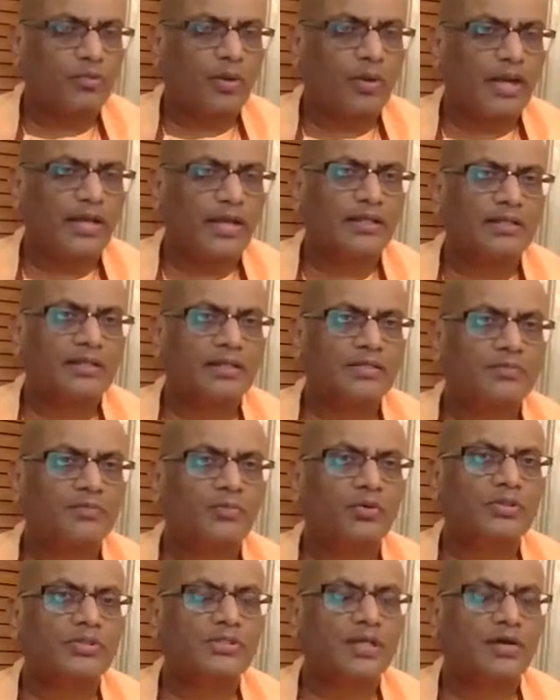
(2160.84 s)
why these
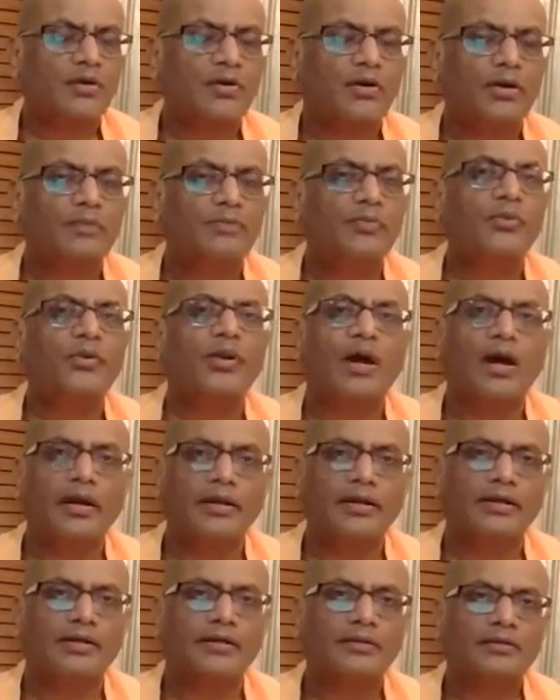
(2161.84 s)
books are called
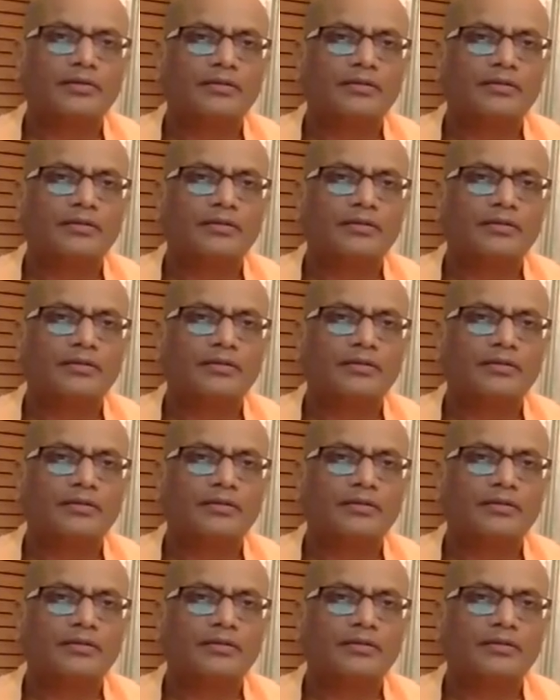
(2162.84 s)
Purana.